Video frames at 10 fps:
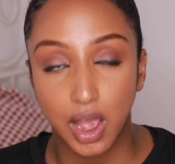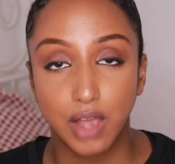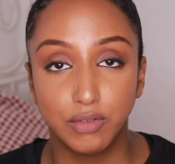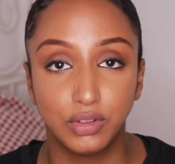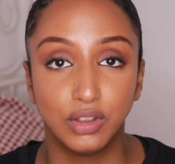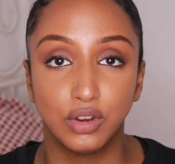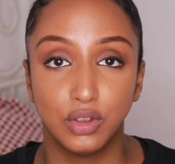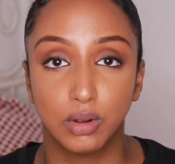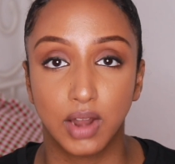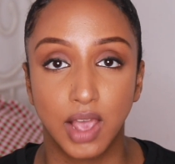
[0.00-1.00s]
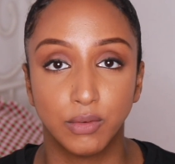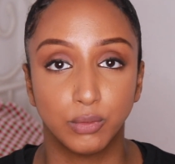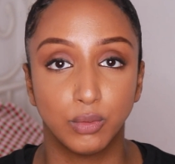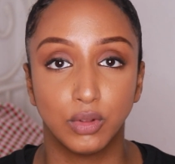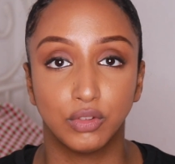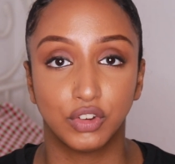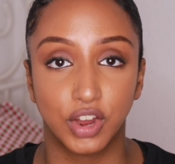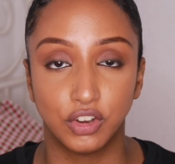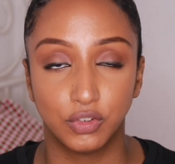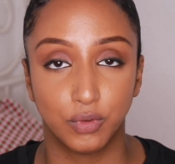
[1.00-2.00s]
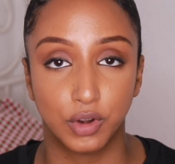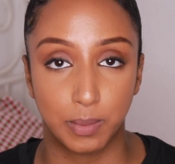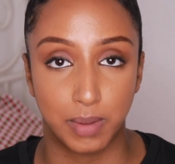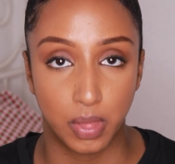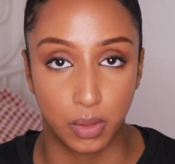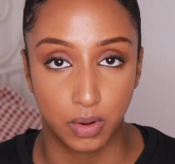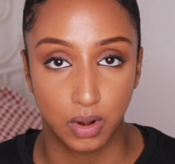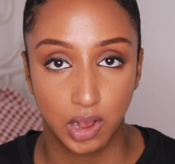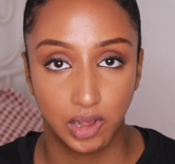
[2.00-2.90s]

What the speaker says: everything in your life will change for the better.